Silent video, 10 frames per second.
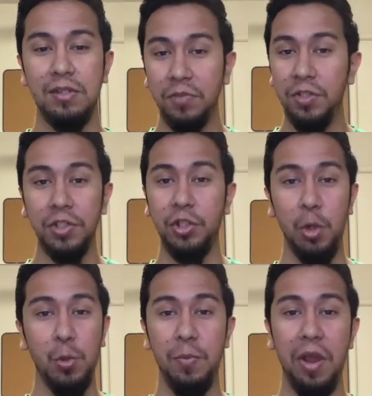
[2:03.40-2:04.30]
Just your
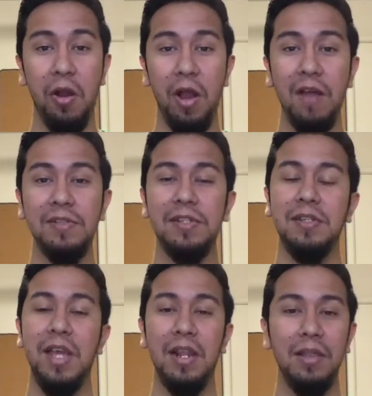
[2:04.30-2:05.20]
3 paragraphs
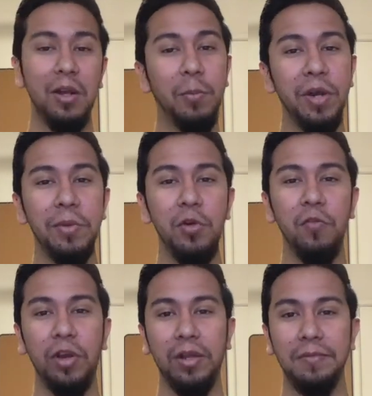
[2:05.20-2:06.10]
and a little bit of
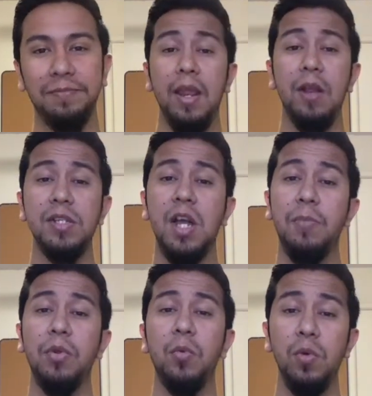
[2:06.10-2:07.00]
maneuvering. Here's a
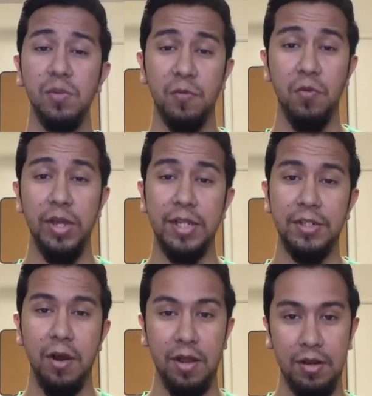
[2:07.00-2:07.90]
couple of rules before you get
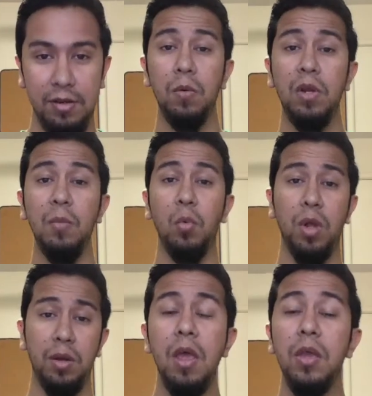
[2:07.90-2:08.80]
started. Number 1,
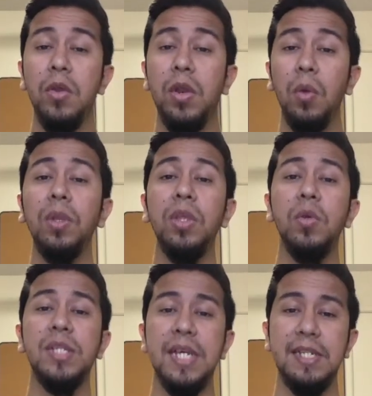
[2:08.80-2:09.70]
you can only
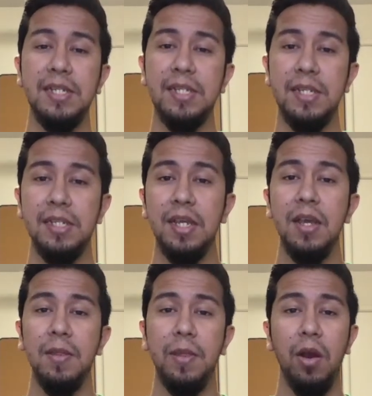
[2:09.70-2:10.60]
use sentences
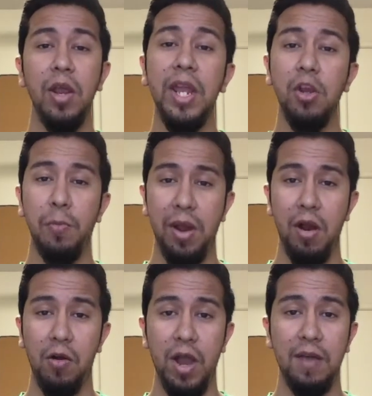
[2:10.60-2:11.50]
that are in your
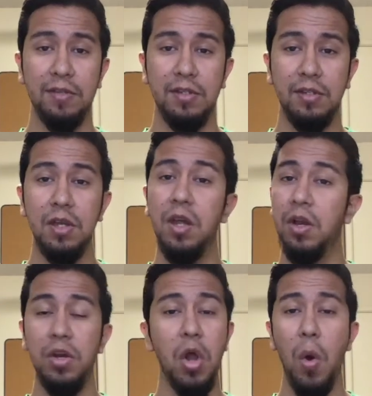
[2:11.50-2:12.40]
paragraphs.
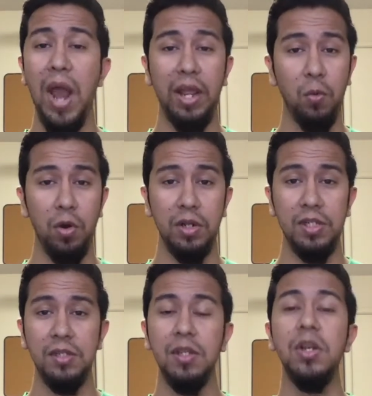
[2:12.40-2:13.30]
No adding
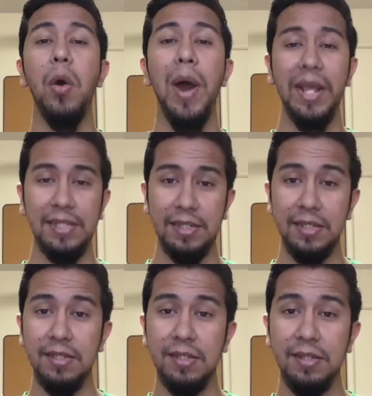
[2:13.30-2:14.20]
words, no adding
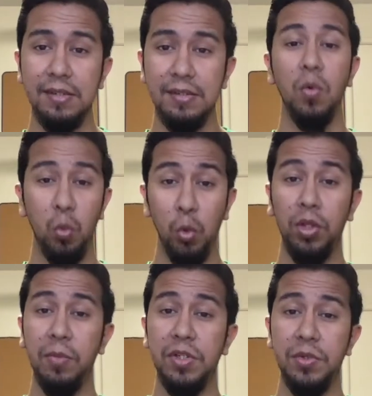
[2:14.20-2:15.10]
sentences. Rule
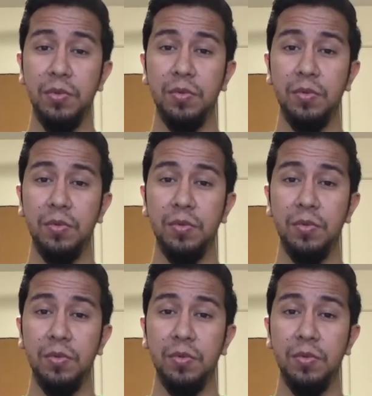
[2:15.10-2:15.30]
number 2,